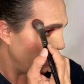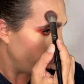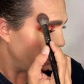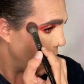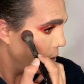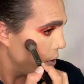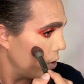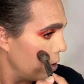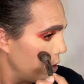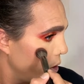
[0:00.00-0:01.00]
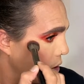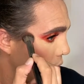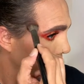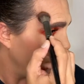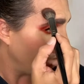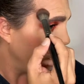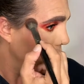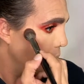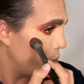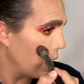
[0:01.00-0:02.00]
of define
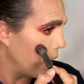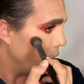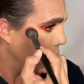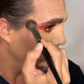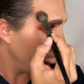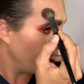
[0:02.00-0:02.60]
the brow